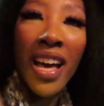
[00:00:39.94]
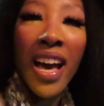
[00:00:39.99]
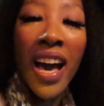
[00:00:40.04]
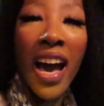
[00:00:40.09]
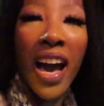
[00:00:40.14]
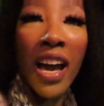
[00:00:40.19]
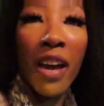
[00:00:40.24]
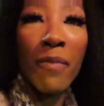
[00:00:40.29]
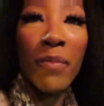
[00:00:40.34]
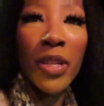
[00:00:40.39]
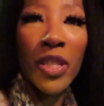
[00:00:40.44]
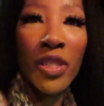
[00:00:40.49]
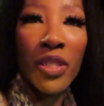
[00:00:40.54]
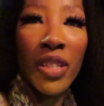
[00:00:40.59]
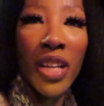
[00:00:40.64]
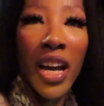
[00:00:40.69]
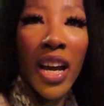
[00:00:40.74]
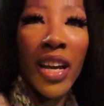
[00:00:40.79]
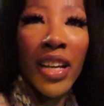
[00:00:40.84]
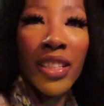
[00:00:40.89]
I missed you
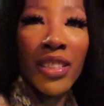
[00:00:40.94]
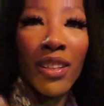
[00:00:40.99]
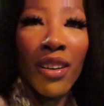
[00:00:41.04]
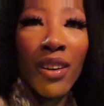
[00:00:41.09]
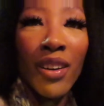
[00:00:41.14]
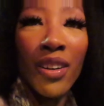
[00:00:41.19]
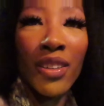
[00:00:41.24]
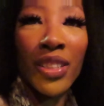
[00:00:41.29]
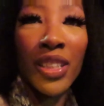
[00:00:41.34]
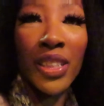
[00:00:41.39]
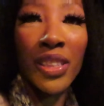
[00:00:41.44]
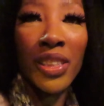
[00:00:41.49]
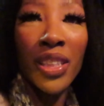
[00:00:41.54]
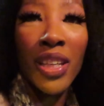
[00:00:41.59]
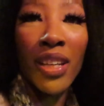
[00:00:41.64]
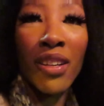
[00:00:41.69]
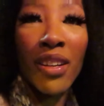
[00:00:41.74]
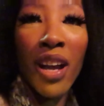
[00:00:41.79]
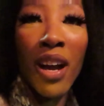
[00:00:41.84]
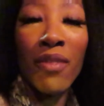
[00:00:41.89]
guys all this
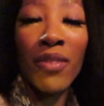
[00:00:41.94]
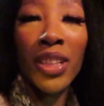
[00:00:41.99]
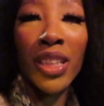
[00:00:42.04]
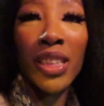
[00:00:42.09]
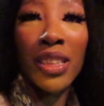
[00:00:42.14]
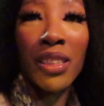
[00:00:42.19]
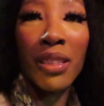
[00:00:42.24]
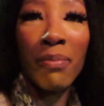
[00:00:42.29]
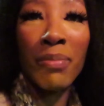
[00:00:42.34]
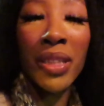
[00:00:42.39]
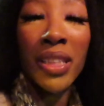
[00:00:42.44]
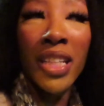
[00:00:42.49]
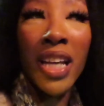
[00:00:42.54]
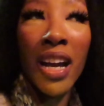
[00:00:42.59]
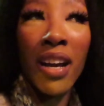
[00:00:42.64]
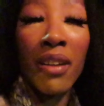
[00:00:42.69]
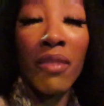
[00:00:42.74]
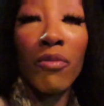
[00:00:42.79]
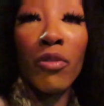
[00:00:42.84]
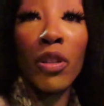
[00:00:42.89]
year. I want us to put
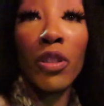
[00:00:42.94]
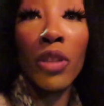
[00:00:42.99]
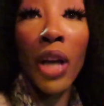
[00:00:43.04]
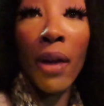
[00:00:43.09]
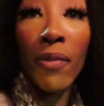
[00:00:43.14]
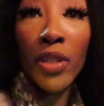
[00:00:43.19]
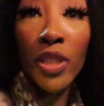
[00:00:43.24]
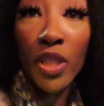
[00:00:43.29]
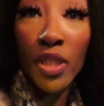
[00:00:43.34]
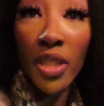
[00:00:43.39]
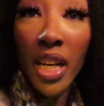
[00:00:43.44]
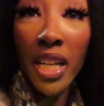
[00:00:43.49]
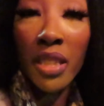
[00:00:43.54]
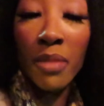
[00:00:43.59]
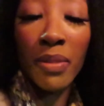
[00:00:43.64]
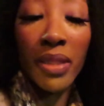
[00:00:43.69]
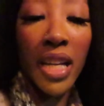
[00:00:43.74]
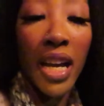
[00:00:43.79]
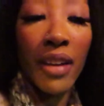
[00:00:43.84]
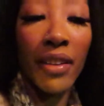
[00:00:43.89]
down, well, I want you guys to
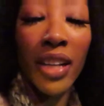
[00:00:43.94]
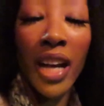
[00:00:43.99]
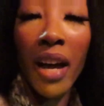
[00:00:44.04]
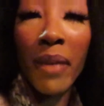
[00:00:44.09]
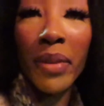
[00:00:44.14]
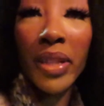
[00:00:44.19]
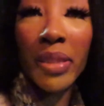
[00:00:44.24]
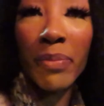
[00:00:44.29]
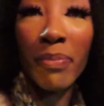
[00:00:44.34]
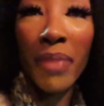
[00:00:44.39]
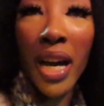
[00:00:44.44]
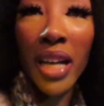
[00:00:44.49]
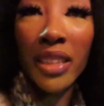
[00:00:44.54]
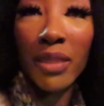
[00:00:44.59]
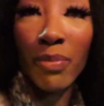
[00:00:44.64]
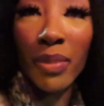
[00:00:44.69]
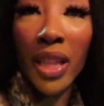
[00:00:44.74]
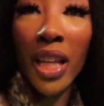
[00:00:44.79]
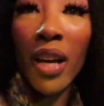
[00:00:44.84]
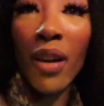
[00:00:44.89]
put down in the comment
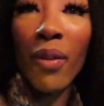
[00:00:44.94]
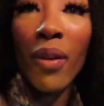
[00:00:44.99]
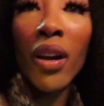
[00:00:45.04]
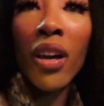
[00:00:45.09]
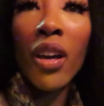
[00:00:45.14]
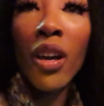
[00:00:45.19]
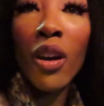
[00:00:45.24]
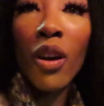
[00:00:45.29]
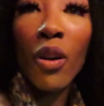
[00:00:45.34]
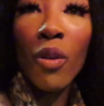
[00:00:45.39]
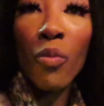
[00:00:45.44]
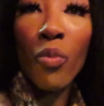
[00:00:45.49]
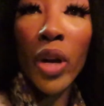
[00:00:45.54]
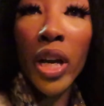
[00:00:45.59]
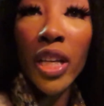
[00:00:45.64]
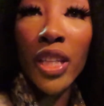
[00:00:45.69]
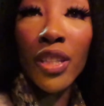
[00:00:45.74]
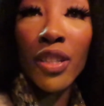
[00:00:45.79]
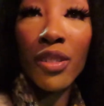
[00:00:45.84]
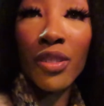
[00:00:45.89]
box below
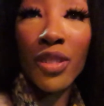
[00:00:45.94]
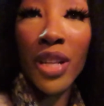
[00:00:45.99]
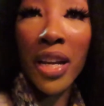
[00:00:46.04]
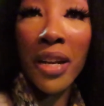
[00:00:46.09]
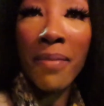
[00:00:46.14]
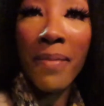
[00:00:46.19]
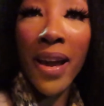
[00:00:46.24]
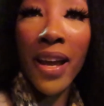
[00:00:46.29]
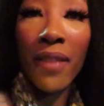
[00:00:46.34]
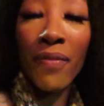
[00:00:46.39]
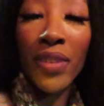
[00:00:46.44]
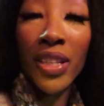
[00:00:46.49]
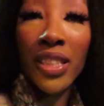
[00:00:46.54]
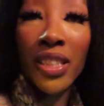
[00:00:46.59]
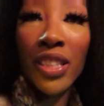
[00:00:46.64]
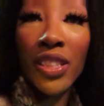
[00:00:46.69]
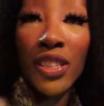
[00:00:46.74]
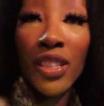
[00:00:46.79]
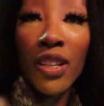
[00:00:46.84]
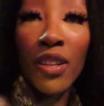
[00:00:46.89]
what you're trying to manifest
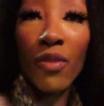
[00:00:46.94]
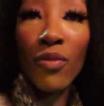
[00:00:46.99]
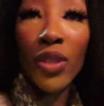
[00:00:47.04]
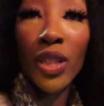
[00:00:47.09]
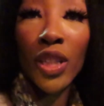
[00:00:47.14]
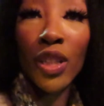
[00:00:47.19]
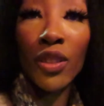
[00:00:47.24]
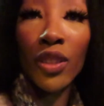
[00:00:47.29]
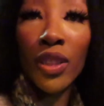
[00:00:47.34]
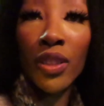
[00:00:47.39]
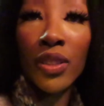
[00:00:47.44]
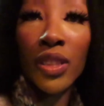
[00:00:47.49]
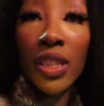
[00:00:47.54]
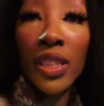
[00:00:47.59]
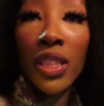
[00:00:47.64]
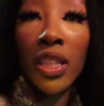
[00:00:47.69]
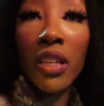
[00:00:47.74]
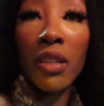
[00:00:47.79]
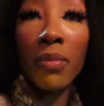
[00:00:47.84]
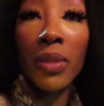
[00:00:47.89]
this year. What are your goals
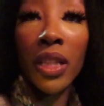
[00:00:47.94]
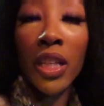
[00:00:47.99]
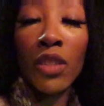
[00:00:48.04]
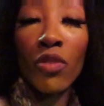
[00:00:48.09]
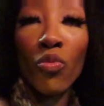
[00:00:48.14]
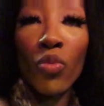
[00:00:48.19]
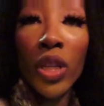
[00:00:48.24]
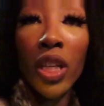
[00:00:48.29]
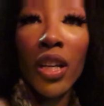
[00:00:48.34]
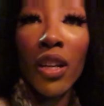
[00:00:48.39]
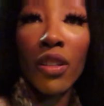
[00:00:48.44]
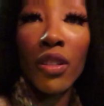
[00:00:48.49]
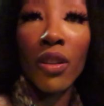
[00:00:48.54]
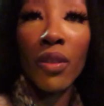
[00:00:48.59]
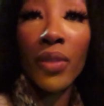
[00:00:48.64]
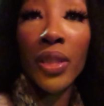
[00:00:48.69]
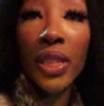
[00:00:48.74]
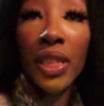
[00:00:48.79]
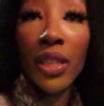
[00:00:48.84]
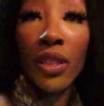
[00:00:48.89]
this year? Because we are
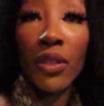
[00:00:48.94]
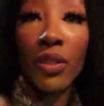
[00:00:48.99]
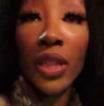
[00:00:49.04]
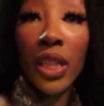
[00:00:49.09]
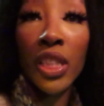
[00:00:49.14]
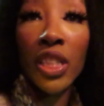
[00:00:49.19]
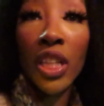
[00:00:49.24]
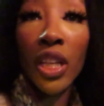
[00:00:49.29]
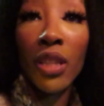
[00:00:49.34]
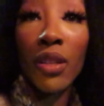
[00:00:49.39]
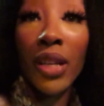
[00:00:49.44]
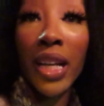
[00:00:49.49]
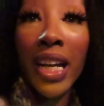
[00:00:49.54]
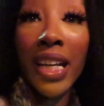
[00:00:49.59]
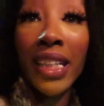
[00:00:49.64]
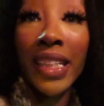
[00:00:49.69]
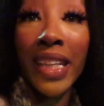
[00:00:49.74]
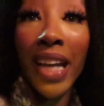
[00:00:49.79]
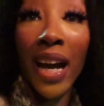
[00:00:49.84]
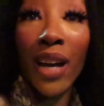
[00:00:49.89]
going to hold each other
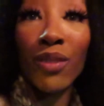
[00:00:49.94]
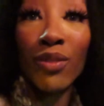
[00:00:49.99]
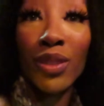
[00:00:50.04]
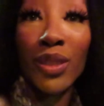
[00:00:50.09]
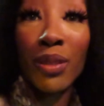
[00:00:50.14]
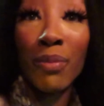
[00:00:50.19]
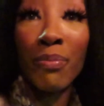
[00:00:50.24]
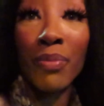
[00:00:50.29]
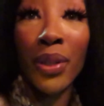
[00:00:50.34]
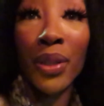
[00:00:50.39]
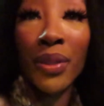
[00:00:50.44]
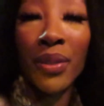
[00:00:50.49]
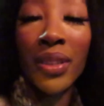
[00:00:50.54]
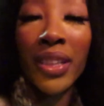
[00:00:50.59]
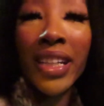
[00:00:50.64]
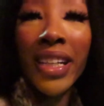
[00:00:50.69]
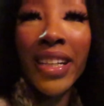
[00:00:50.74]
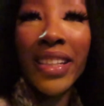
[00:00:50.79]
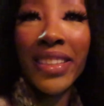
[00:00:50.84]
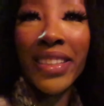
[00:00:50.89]
accountable
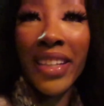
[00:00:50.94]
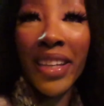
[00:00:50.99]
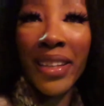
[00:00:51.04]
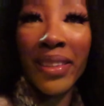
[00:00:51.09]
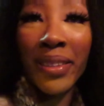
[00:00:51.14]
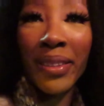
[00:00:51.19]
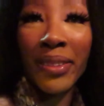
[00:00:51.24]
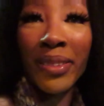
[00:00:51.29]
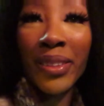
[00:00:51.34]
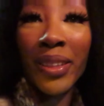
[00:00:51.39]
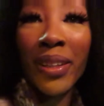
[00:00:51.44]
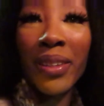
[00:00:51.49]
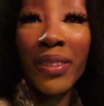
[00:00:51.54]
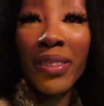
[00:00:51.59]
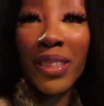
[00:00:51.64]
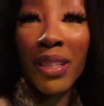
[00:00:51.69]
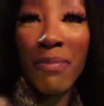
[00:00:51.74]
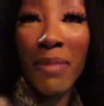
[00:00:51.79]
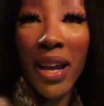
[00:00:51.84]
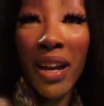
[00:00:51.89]
to hit those
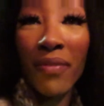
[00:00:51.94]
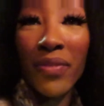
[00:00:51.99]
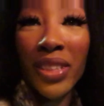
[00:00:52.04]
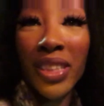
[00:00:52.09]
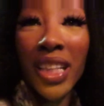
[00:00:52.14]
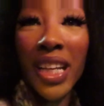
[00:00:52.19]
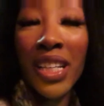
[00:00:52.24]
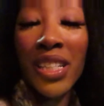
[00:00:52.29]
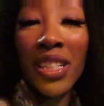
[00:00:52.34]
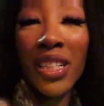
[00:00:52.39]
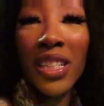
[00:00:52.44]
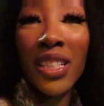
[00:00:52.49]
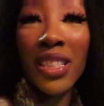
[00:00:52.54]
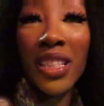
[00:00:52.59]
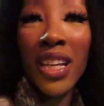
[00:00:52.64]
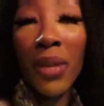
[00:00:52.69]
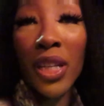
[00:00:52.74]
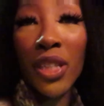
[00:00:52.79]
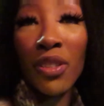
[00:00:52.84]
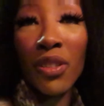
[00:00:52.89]
goals and manifestations.
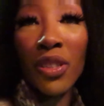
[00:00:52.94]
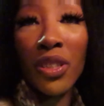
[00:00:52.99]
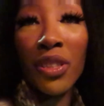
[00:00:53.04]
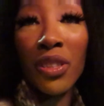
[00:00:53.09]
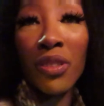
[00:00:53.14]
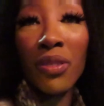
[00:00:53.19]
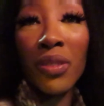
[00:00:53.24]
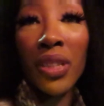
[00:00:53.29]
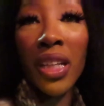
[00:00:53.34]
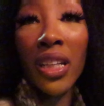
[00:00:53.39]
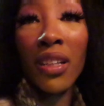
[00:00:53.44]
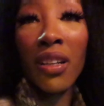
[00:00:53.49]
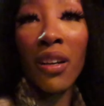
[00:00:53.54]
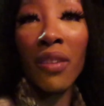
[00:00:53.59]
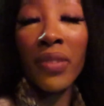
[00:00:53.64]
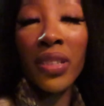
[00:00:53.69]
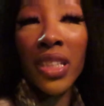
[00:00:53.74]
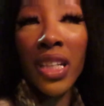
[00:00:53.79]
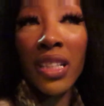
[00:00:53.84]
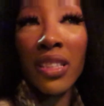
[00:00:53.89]
Make sure you do get
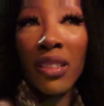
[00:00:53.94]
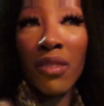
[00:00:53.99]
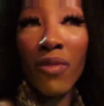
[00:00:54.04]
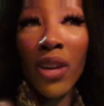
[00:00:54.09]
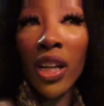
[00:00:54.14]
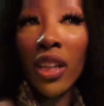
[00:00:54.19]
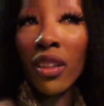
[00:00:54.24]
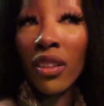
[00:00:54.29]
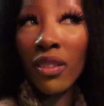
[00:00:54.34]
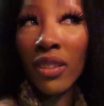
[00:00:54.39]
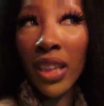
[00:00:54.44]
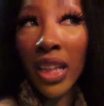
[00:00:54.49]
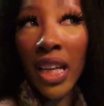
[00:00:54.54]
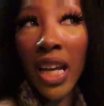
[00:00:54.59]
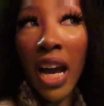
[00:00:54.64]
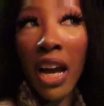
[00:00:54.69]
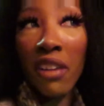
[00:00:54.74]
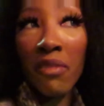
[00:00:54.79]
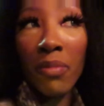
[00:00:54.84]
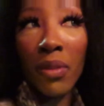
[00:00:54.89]
COVID tested
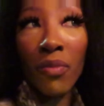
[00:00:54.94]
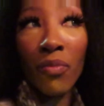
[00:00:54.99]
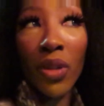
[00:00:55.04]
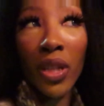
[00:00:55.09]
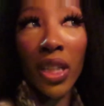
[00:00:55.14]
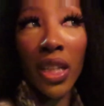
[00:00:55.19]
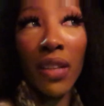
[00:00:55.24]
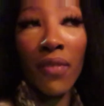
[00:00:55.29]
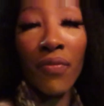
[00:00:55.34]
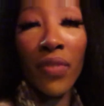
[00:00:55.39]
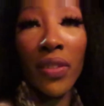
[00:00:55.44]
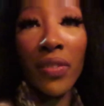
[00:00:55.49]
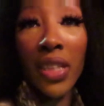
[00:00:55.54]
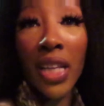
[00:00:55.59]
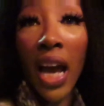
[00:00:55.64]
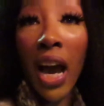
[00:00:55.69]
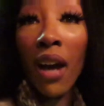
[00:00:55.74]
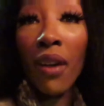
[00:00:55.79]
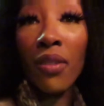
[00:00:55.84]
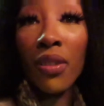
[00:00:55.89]
regularly. I've been working
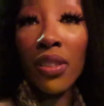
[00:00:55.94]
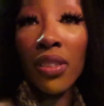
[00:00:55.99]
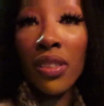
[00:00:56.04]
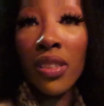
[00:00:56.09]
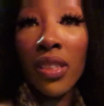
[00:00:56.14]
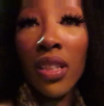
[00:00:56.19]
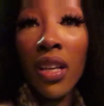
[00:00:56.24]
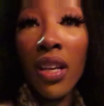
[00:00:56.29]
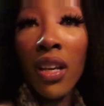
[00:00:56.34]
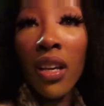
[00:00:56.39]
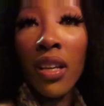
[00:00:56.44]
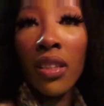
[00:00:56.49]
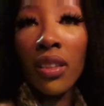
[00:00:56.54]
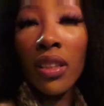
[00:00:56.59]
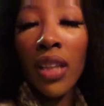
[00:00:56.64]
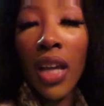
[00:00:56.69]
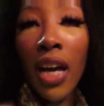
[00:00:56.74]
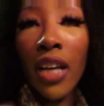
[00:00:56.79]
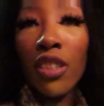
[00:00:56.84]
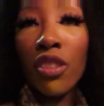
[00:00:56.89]
50 hours
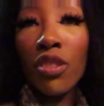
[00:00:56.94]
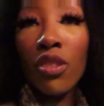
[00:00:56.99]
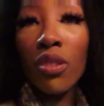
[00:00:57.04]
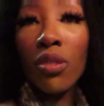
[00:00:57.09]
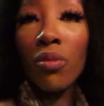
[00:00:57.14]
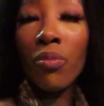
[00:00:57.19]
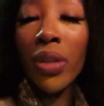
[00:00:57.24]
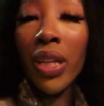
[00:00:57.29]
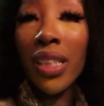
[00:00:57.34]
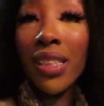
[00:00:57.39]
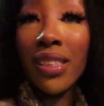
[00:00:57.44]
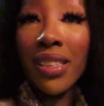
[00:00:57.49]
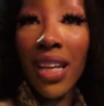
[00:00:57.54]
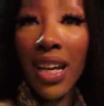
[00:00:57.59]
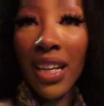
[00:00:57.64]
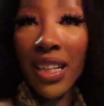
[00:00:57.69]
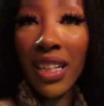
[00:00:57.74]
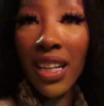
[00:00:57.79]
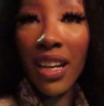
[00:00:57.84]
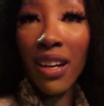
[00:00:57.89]
the last 2 weeks
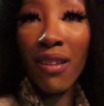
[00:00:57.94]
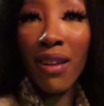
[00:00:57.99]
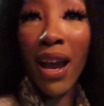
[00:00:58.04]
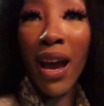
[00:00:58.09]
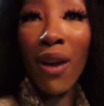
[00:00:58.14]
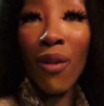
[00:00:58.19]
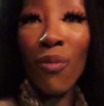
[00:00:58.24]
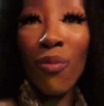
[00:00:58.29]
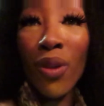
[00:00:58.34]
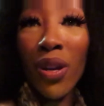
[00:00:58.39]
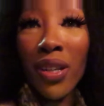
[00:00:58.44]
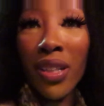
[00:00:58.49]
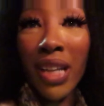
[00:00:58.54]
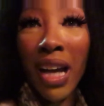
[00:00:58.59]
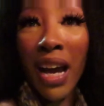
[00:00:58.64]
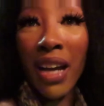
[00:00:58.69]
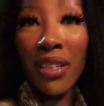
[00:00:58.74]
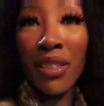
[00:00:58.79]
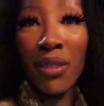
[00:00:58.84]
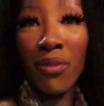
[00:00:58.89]
staying near at work.
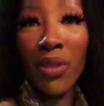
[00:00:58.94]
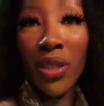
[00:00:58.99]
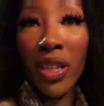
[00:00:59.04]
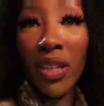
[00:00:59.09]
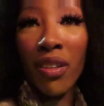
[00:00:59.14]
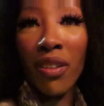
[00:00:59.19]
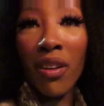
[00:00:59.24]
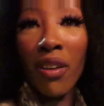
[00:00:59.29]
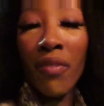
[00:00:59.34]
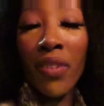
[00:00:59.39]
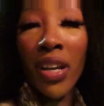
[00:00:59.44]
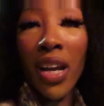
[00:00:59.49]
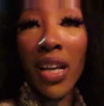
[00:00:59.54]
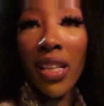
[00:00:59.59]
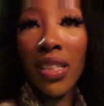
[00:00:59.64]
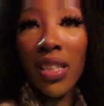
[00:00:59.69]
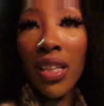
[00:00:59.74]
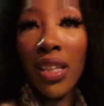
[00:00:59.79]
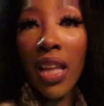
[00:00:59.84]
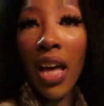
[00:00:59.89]
I do work in a
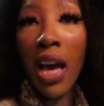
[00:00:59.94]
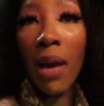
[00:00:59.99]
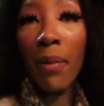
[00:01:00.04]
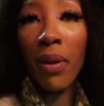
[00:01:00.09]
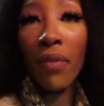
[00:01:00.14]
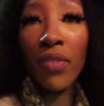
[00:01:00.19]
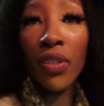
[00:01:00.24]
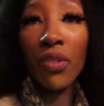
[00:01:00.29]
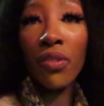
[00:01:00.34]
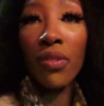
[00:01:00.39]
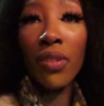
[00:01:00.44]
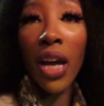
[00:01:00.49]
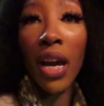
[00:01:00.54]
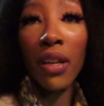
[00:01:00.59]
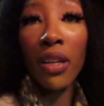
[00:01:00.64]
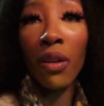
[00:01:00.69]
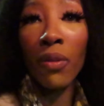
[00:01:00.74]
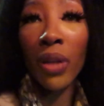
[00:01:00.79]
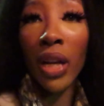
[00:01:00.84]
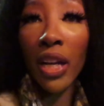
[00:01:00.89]
COVID-19 lab if you do not
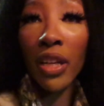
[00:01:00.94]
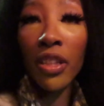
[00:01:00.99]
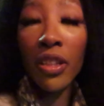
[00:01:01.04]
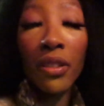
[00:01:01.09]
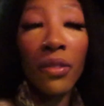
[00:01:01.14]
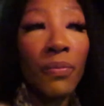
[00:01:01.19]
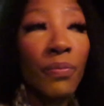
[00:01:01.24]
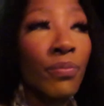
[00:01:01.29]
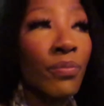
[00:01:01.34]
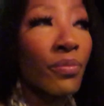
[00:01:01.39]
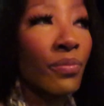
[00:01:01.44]
know what I do.